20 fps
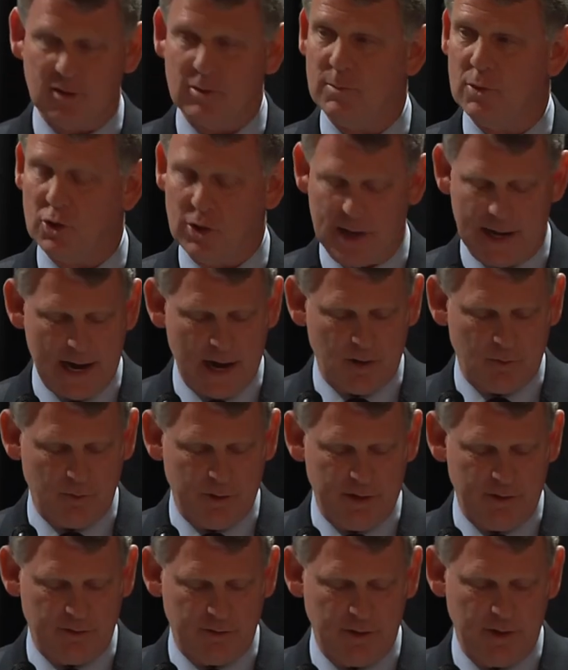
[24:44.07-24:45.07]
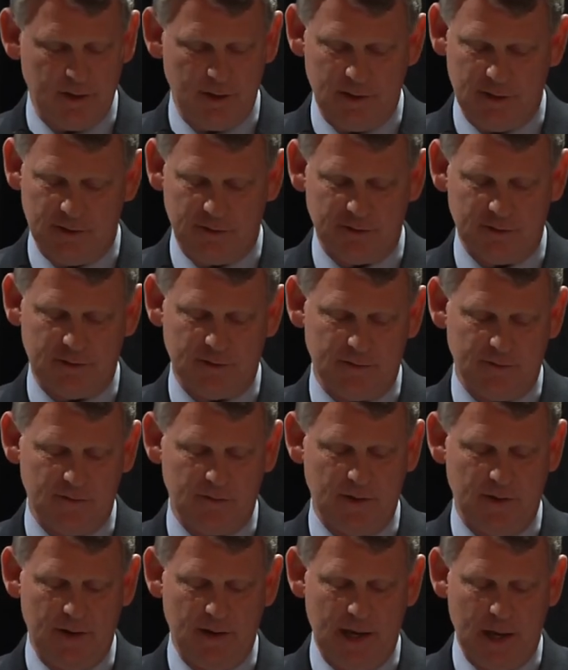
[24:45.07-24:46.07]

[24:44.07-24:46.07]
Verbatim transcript: community outreach initiatives,